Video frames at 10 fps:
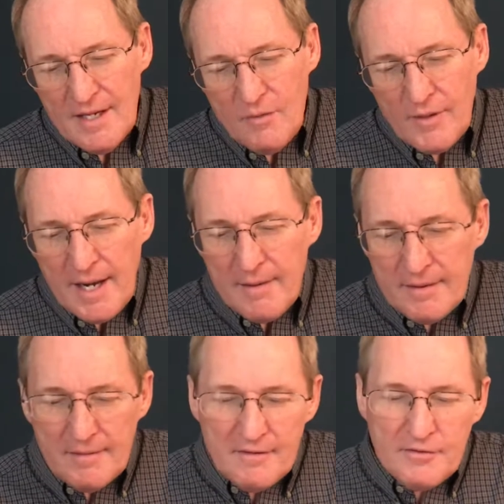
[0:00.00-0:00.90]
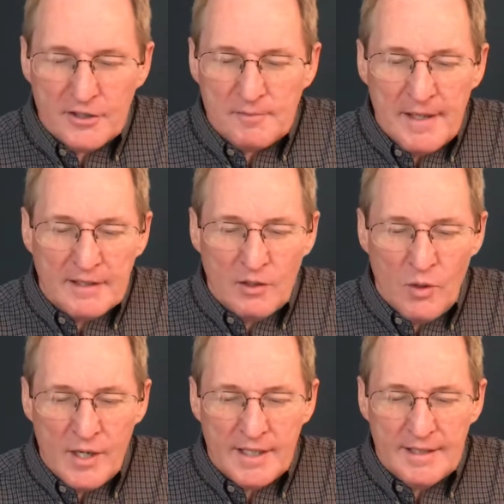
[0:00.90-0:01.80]
When I first met the
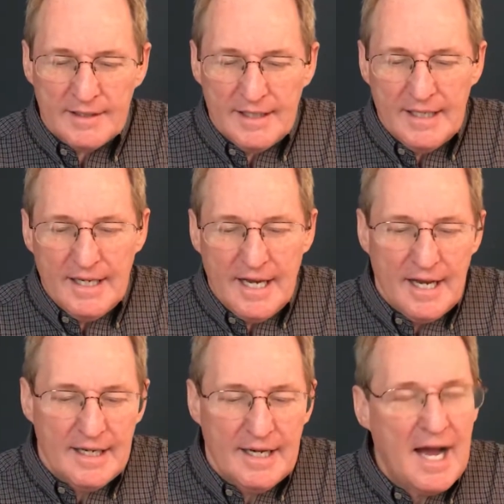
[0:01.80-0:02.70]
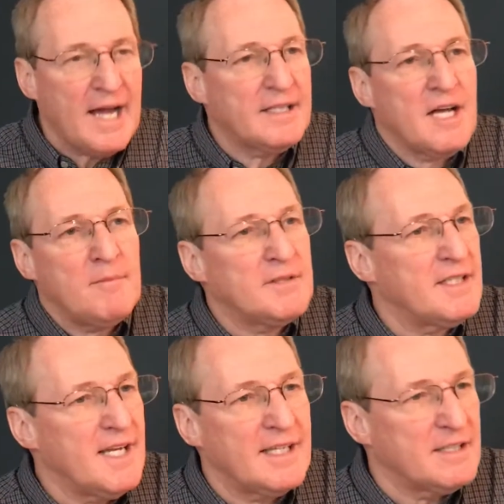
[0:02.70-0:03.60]
Lord, I'd come to
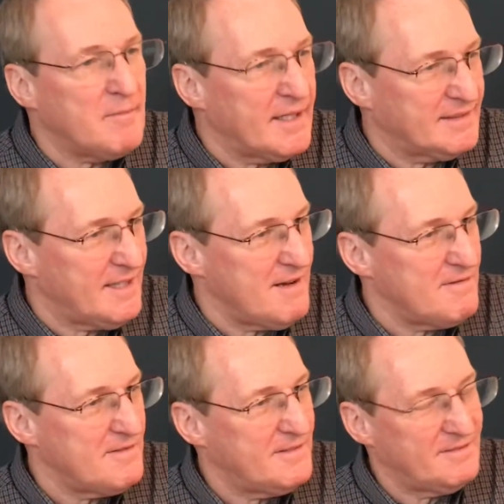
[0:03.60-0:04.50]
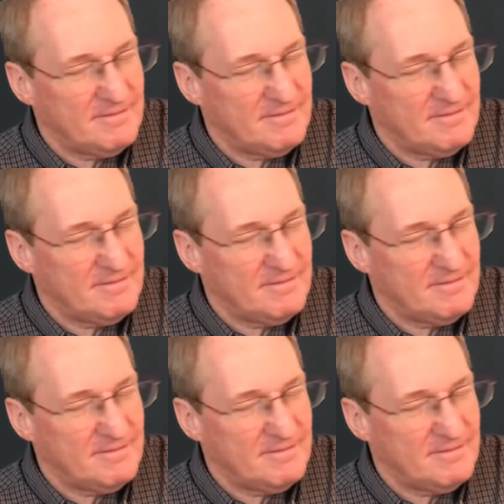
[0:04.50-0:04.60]
the end of myself.